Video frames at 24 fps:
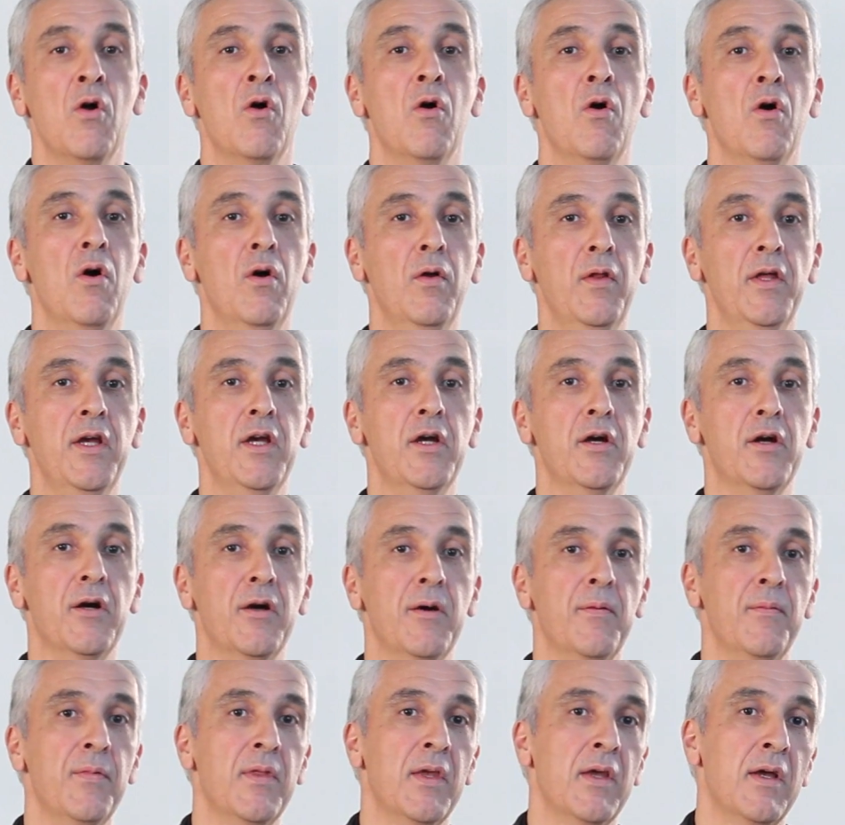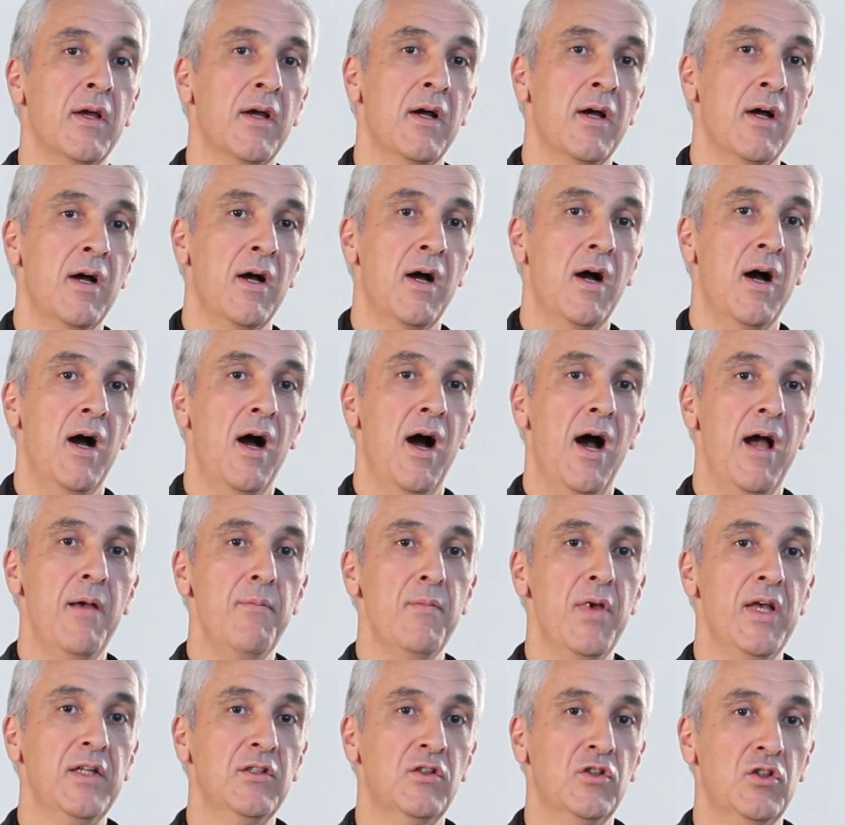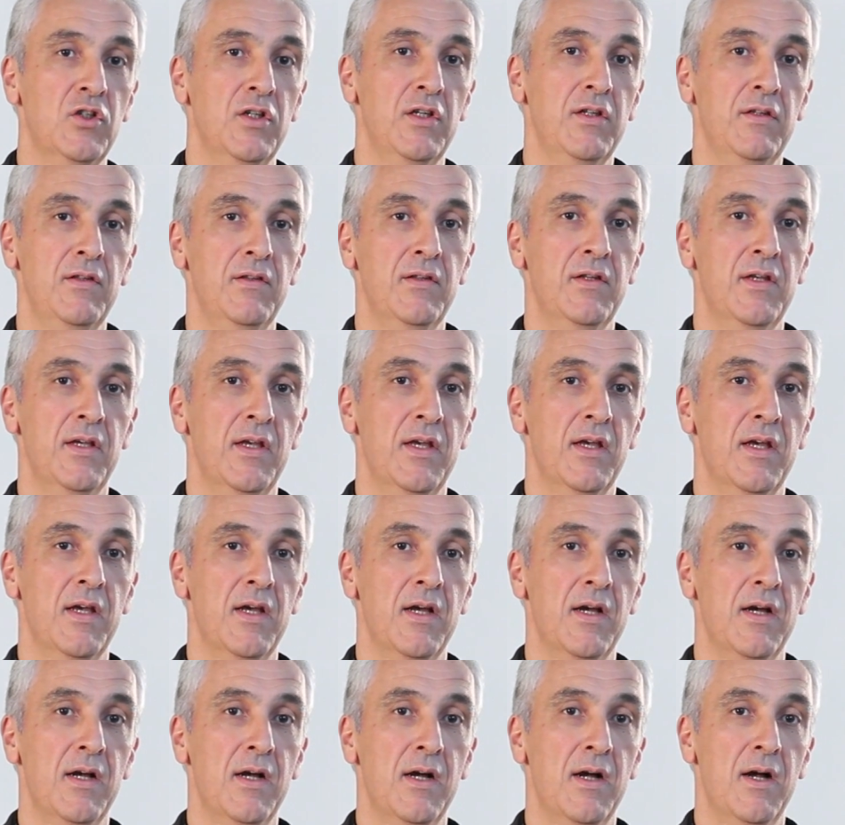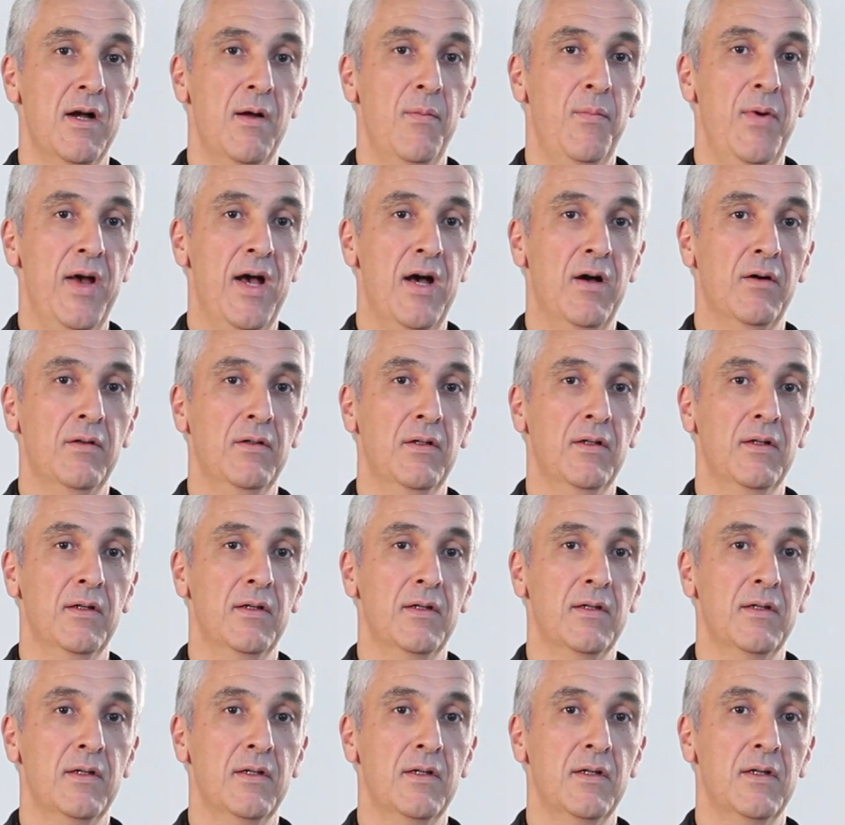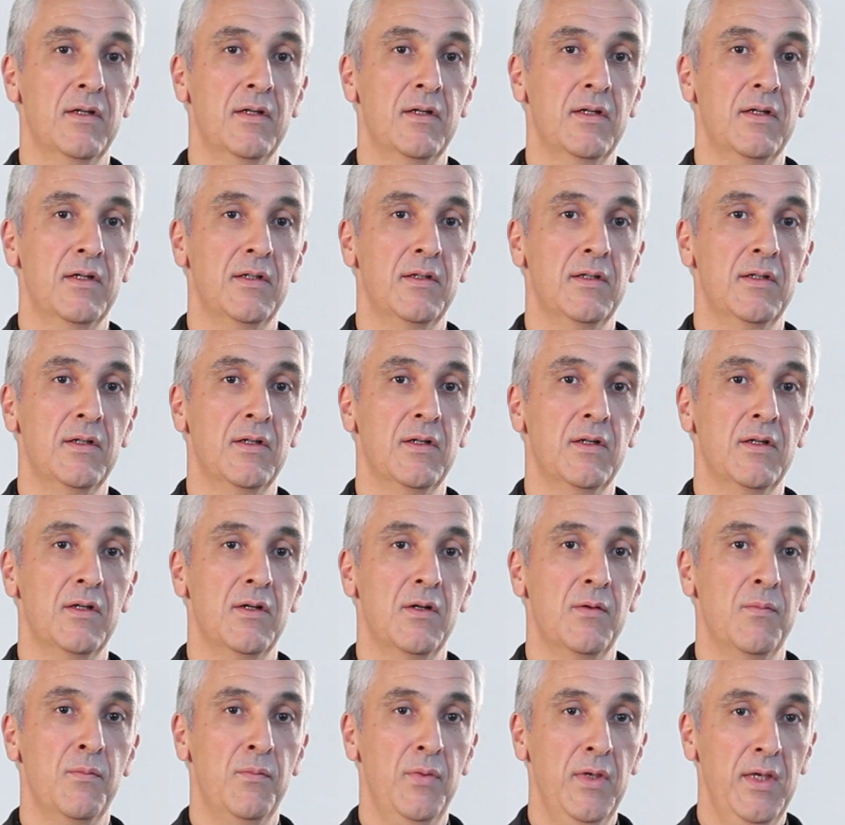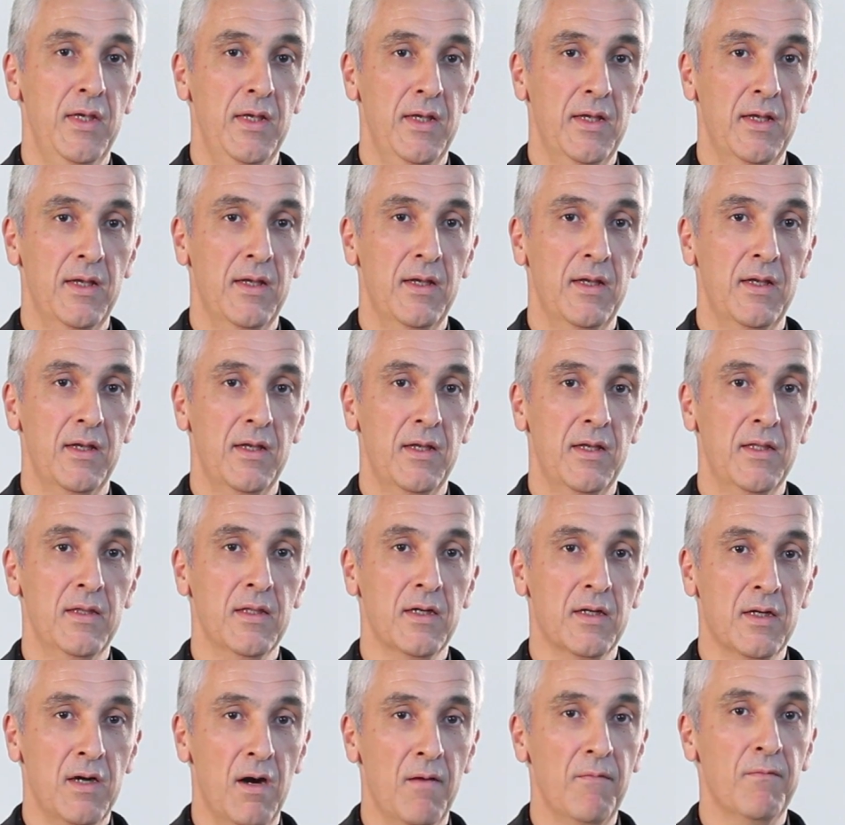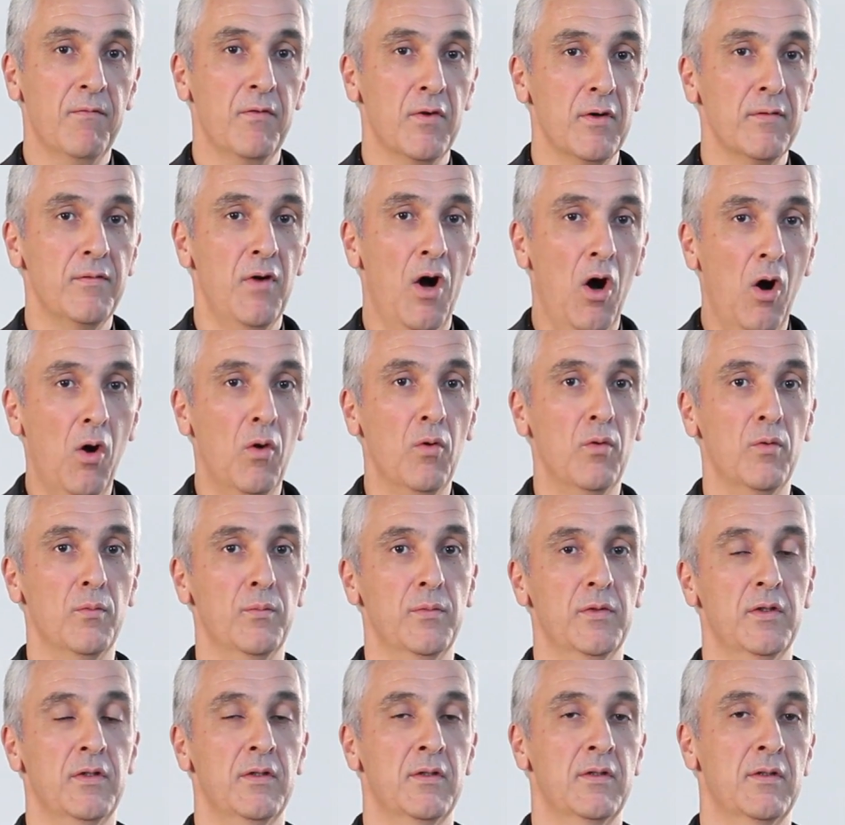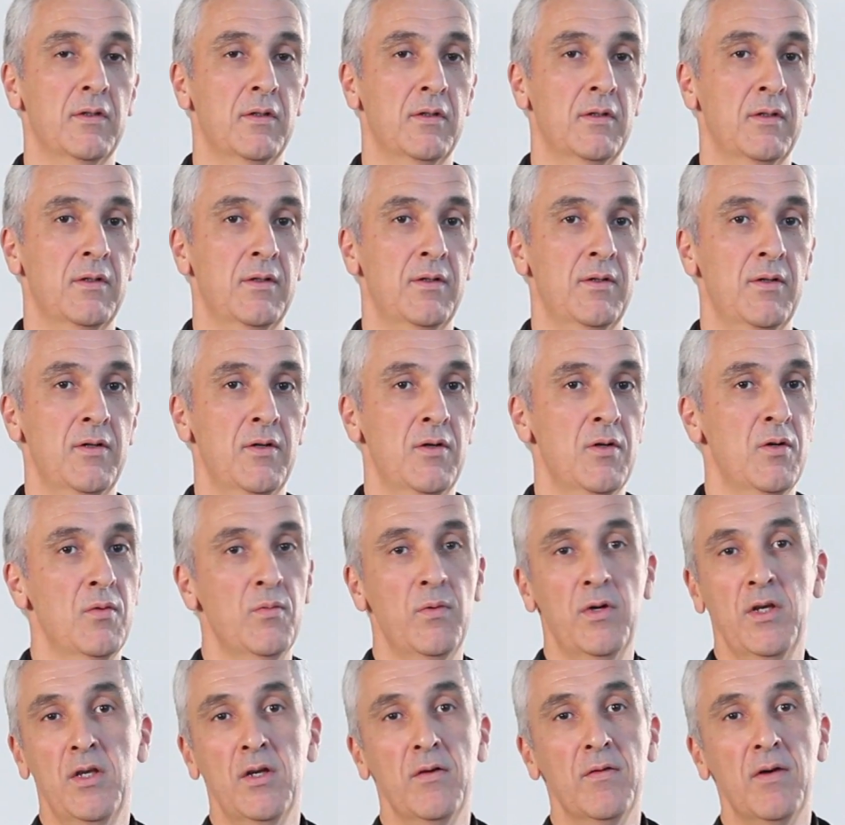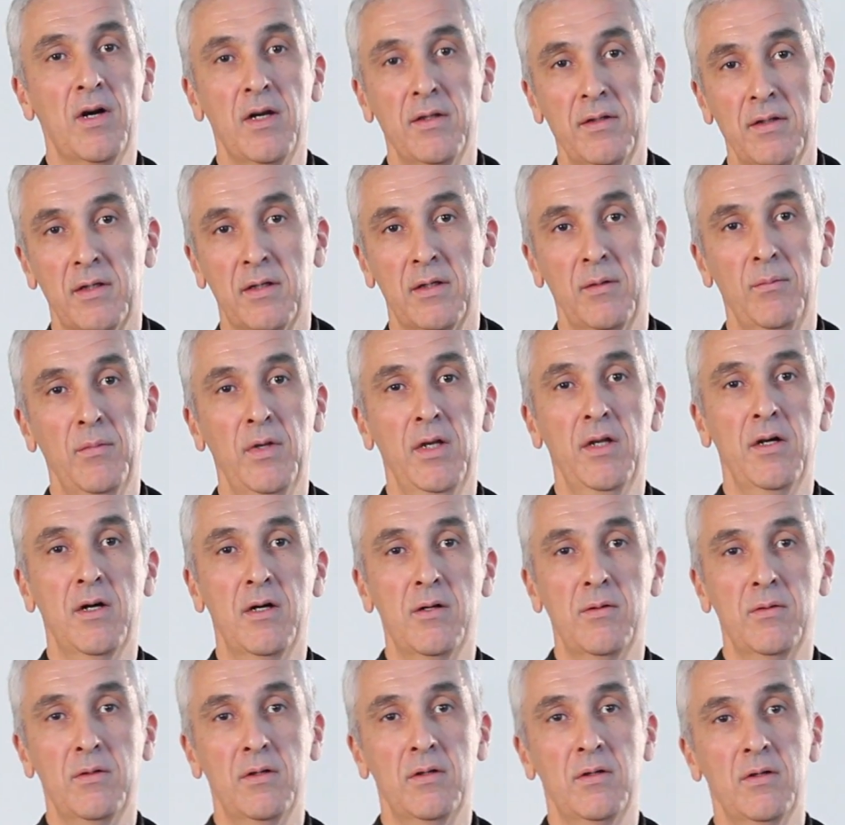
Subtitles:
Earlier, I mentioned about being in the comfort of home. When you're on the Camino,